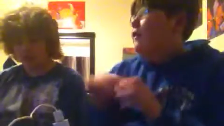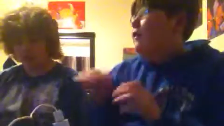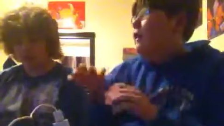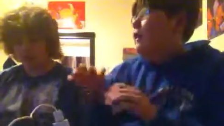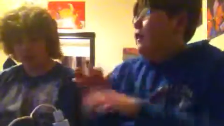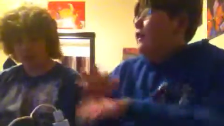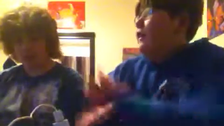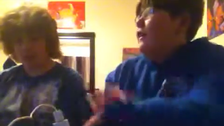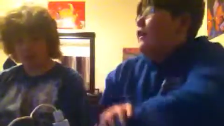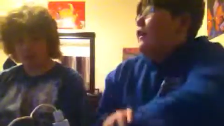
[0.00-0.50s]
Oh,
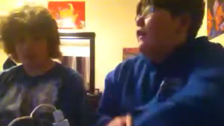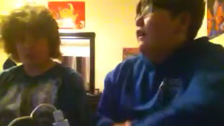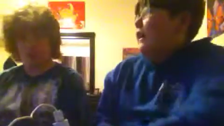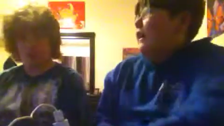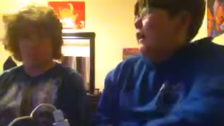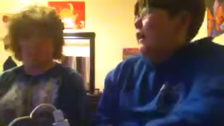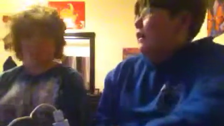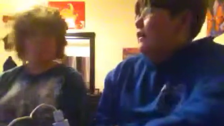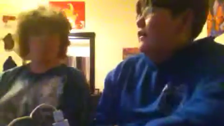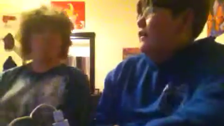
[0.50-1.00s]
yeah.
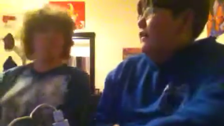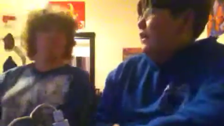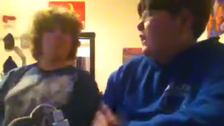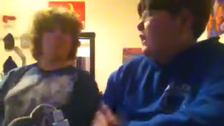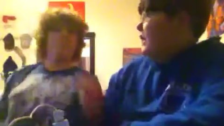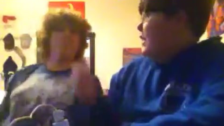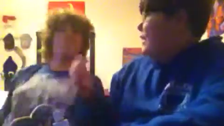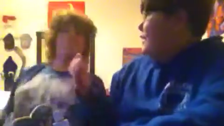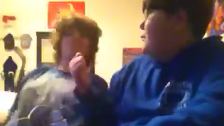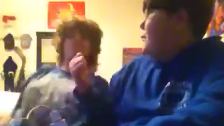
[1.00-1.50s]
And
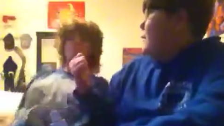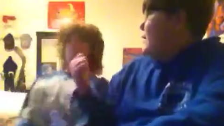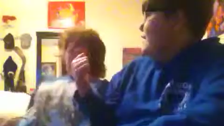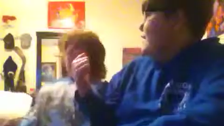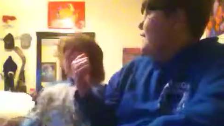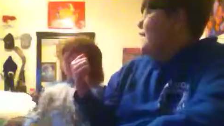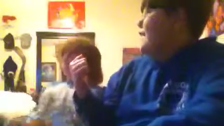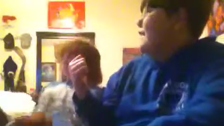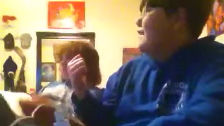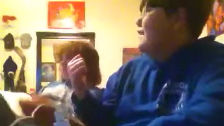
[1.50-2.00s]
he ate a
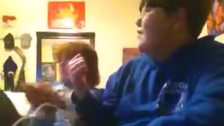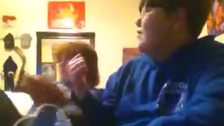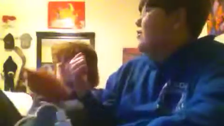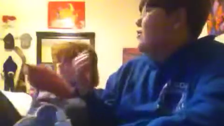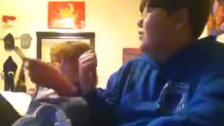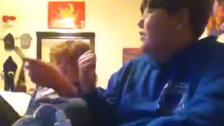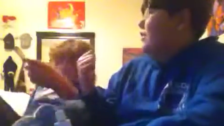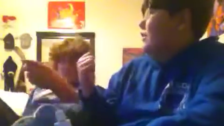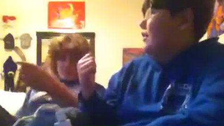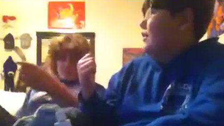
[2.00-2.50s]
plastic
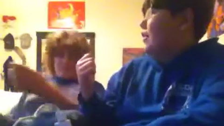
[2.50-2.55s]
ninja.